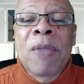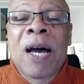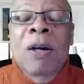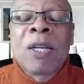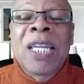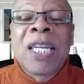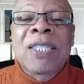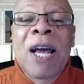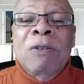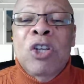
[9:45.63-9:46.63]
let's
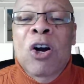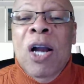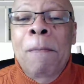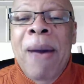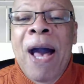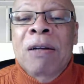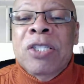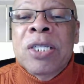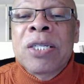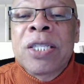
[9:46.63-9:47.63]
now talk
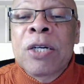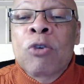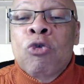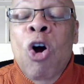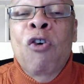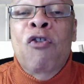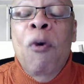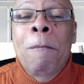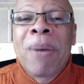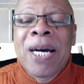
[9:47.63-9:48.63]
about the growth
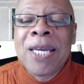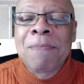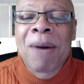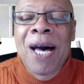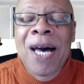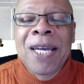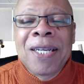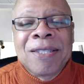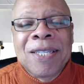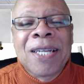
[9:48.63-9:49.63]
money
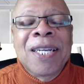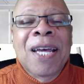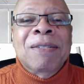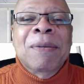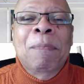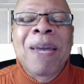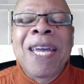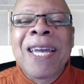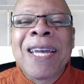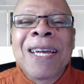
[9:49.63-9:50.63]
mindset. Now, to
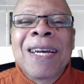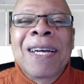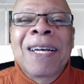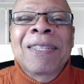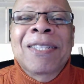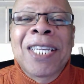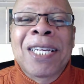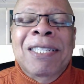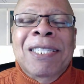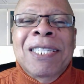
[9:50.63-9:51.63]
me,
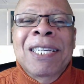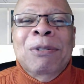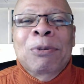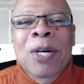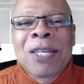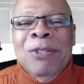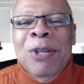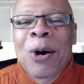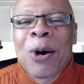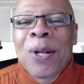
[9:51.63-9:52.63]
this is what it's
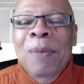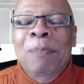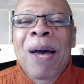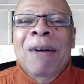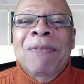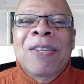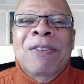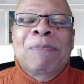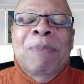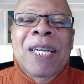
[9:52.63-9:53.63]
all about.
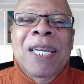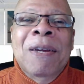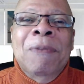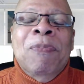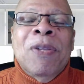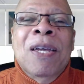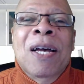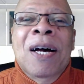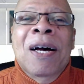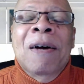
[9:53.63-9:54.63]
This money
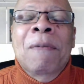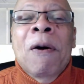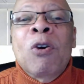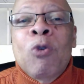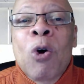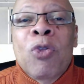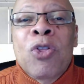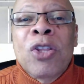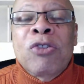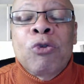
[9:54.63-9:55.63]
growth,
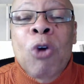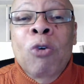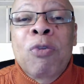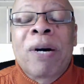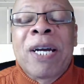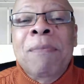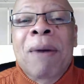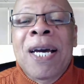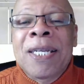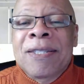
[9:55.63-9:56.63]
this growth money
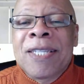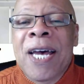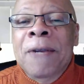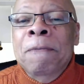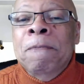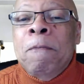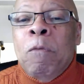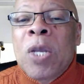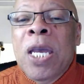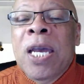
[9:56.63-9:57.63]
mindset.
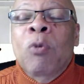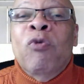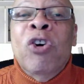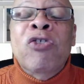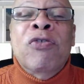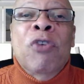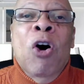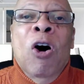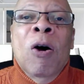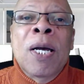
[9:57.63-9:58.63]
And first of
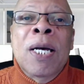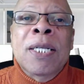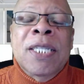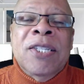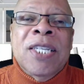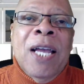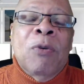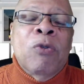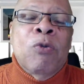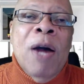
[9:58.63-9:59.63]
all, just like
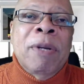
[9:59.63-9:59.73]
what Robert